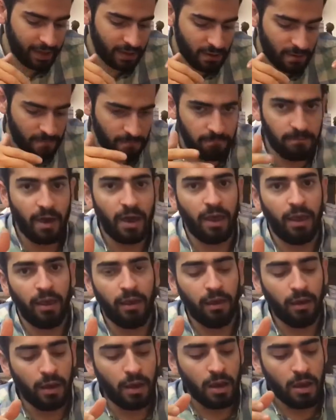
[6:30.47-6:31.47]
in a
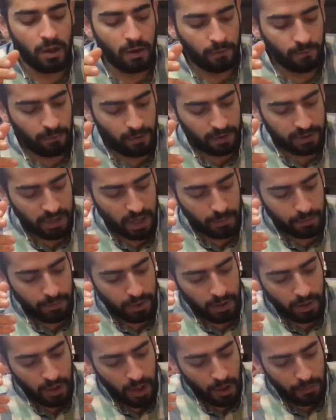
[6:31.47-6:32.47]
way, for
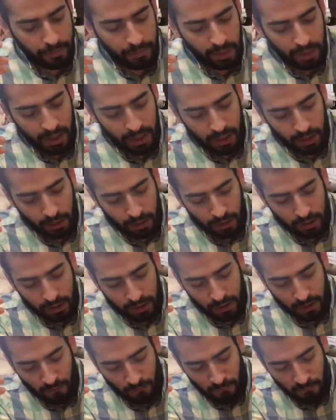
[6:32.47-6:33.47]
example, I
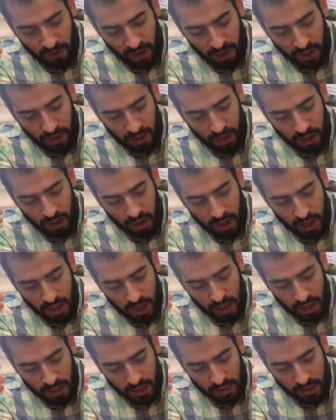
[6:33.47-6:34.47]
played in a way
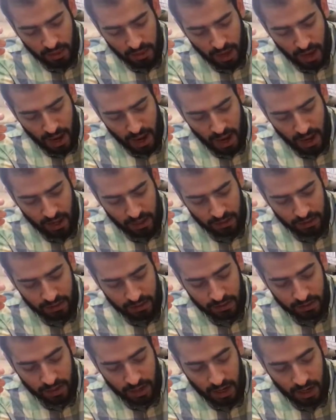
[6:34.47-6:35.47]

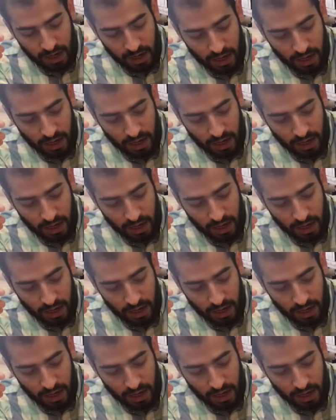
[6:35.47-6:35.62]
that